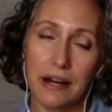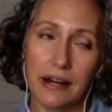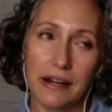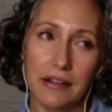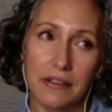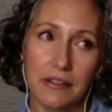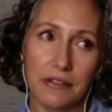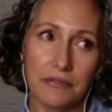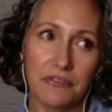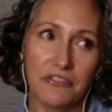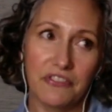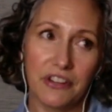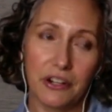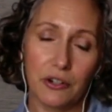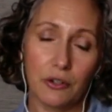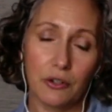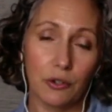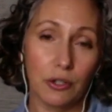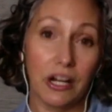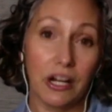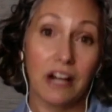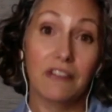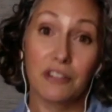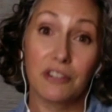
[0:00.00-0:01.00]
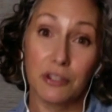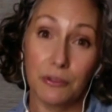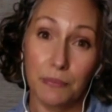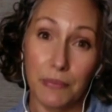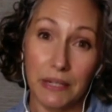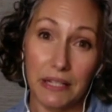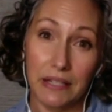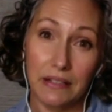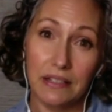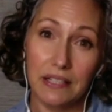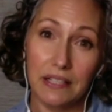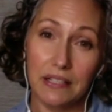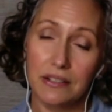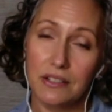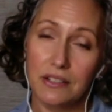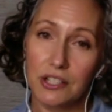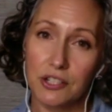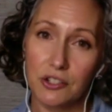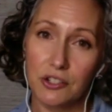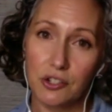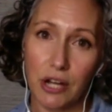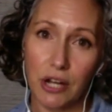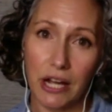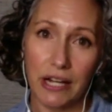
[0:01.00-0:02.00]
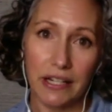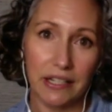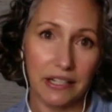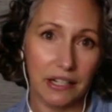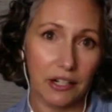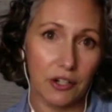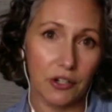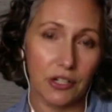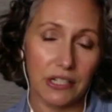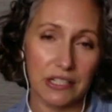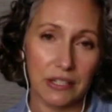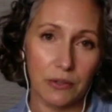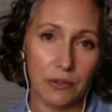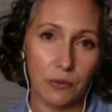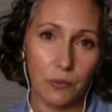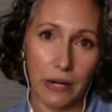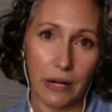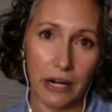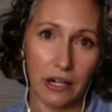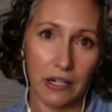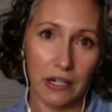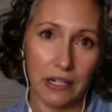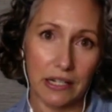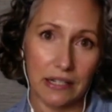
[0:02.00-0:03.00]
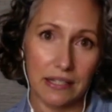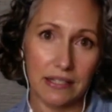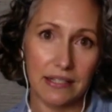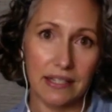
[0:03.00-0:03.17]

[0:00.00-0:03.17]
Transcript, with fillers: the federal government to try to increase awareness